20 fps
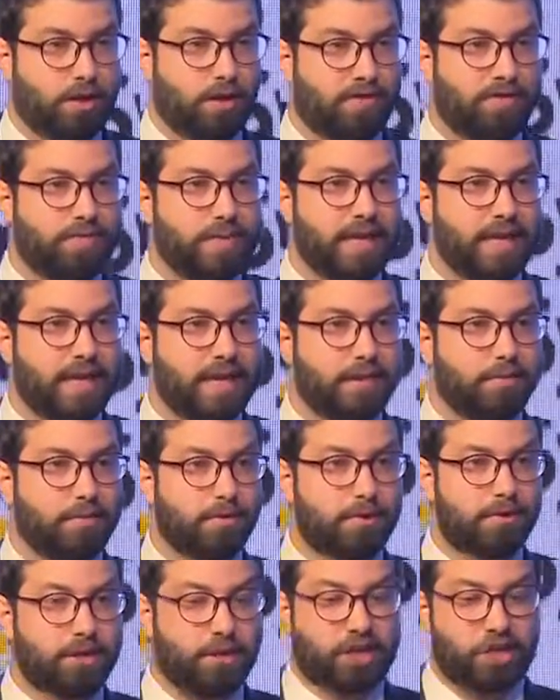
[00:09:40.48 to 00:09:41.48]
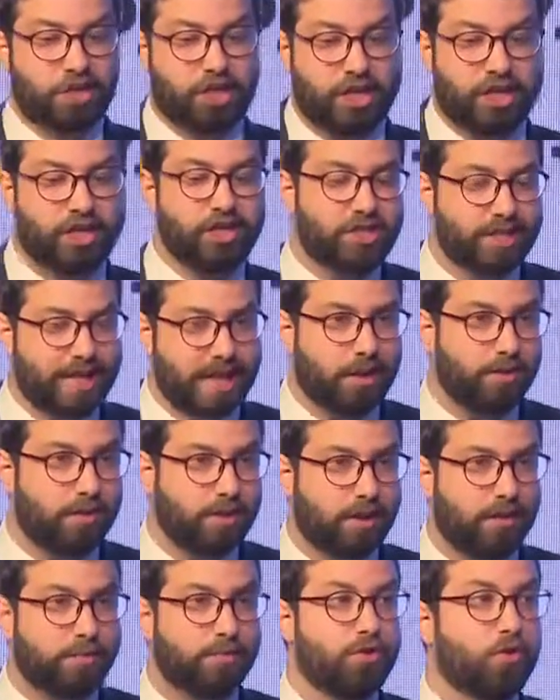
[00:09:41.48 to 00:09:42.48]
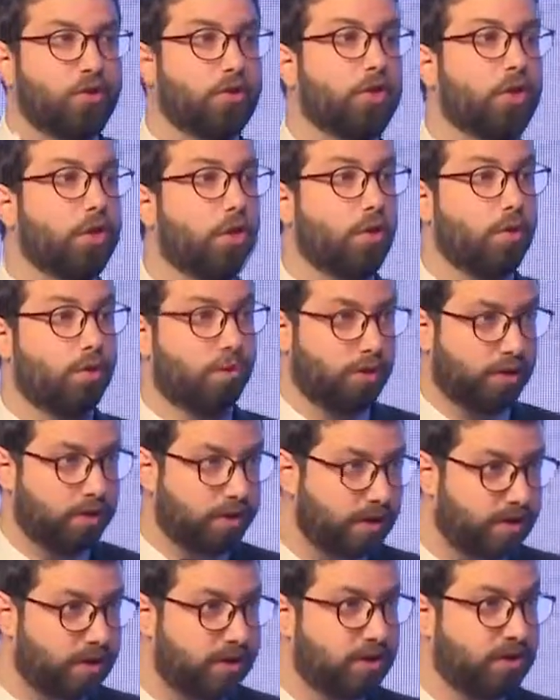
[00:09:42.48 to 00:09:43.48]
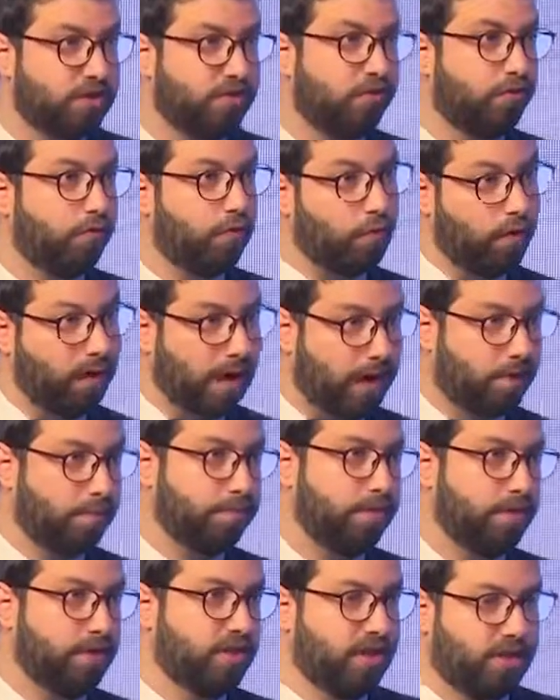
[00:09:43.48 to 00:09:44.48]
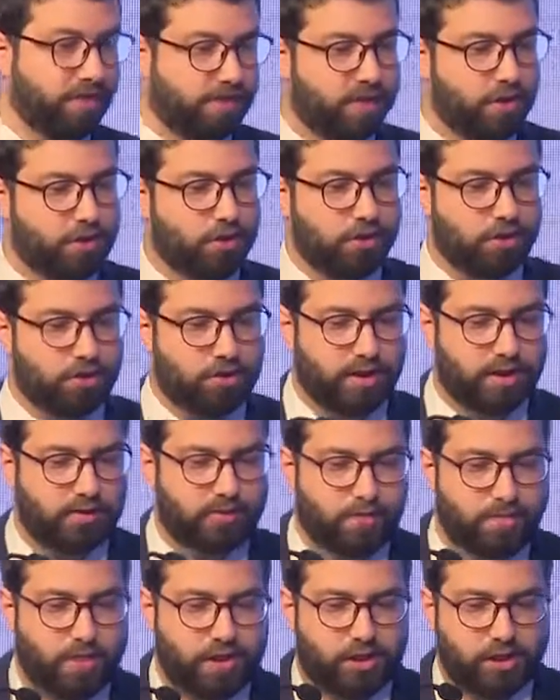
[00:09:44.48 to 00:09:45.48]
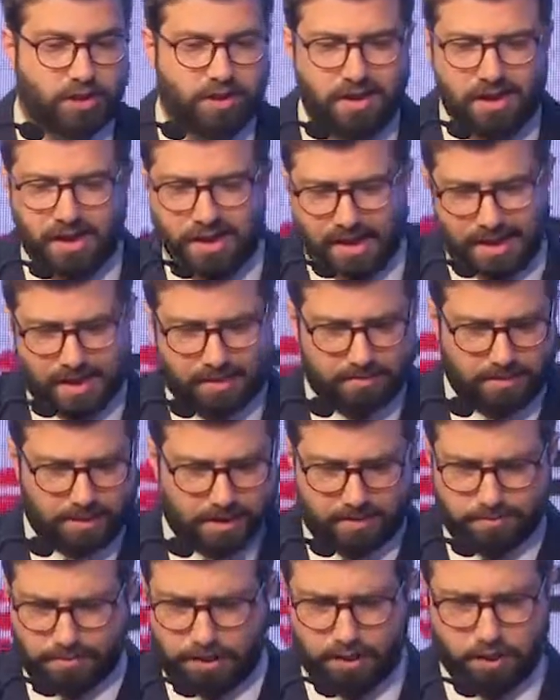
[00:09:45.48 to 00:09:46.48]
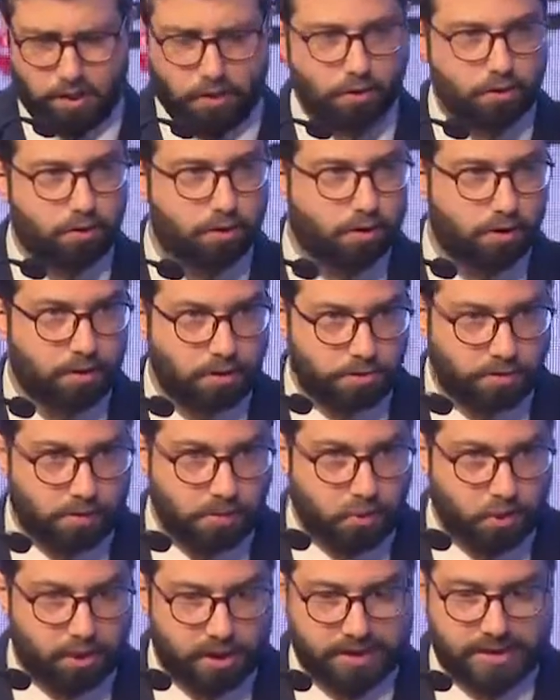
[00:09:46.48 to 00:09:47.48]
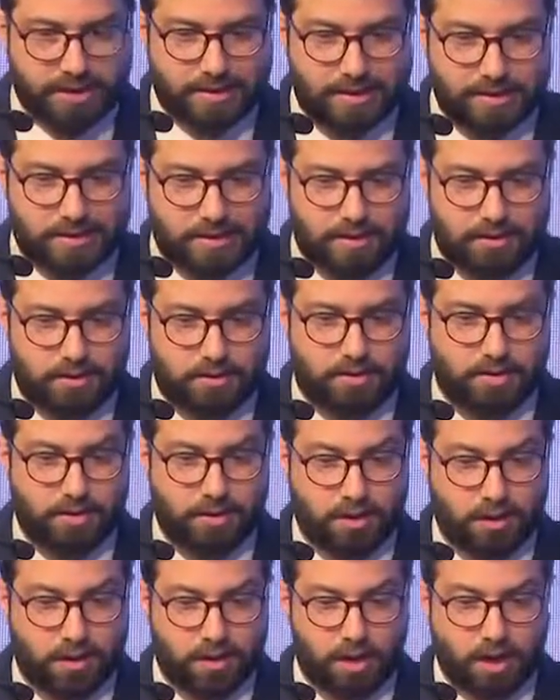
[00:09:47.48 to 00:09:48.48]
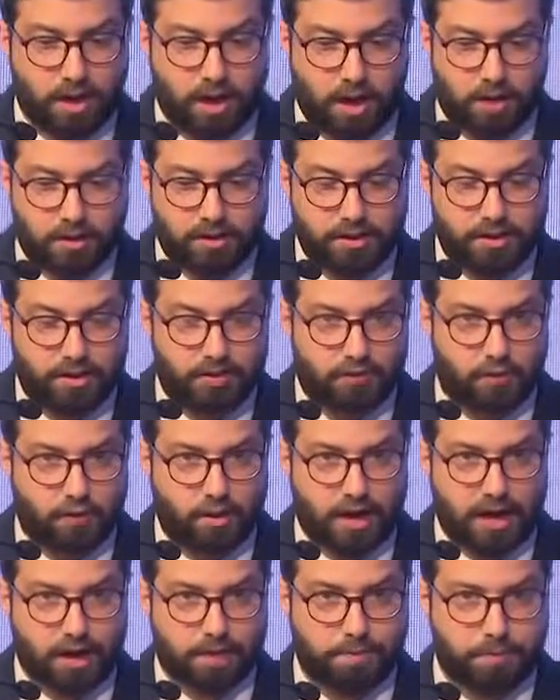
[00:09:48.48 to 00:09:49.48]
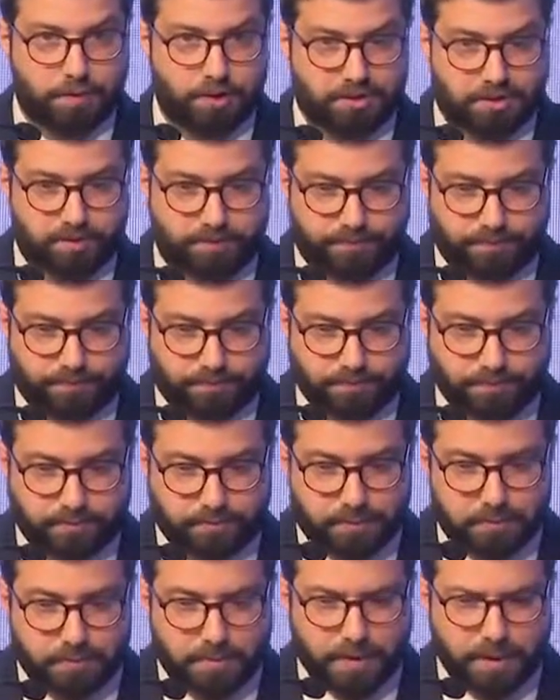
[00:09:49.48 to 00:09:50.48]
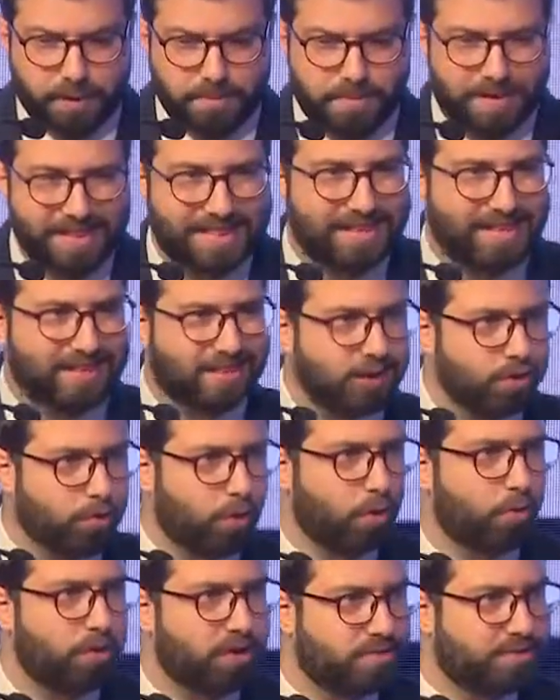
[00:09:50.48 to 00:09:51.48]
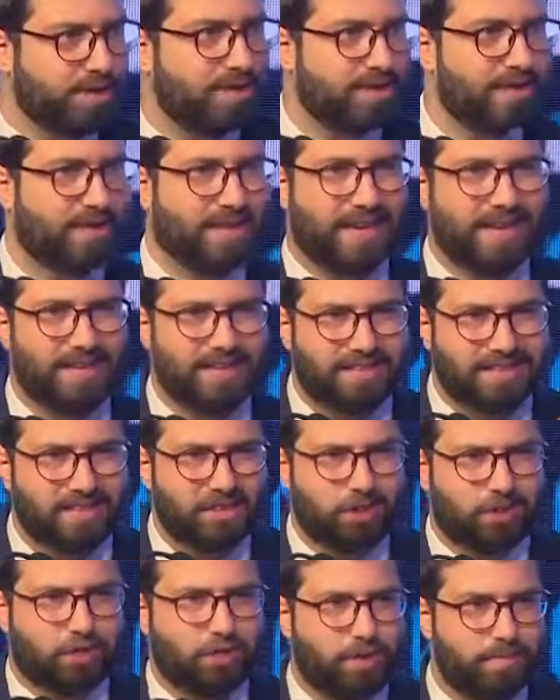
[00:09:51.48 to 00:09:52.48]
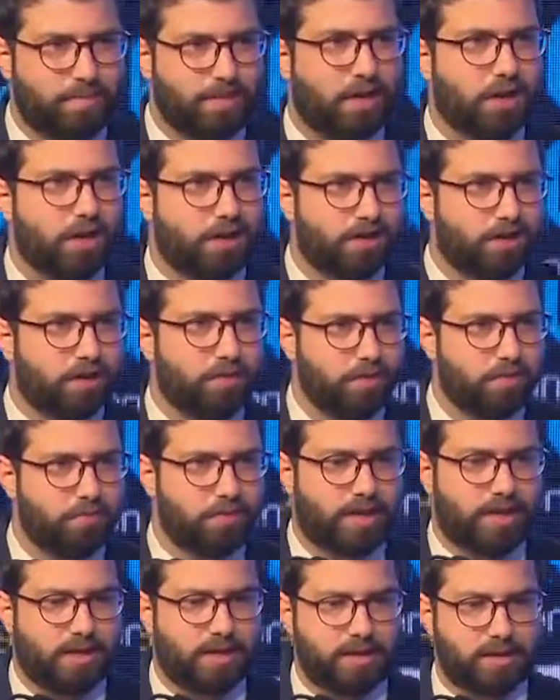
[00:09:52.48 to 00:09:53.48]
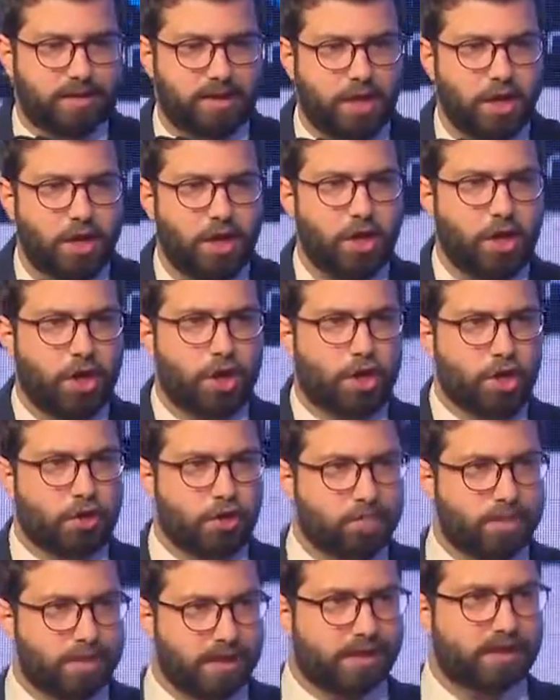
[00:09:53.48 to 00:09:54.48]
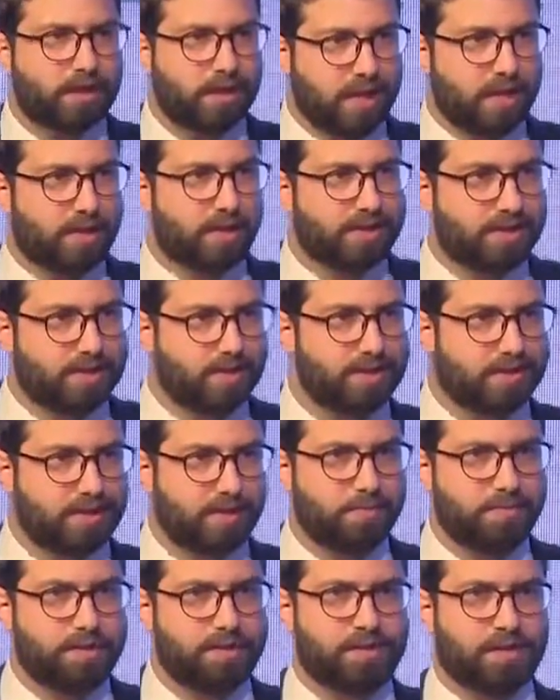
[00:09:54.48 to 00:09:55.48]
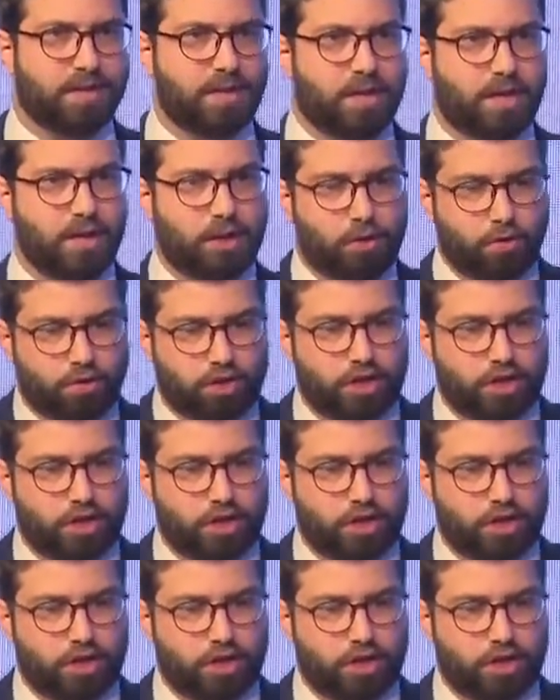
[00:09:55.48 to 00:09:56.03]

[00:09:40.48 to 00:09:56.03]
of being able to change the outcome to go to these 4 outputs of digital transformation. And I'm going to go more into details on these 4 outputs. But this is what was missing, and it's extremely hard to do because you build a lot of systems, You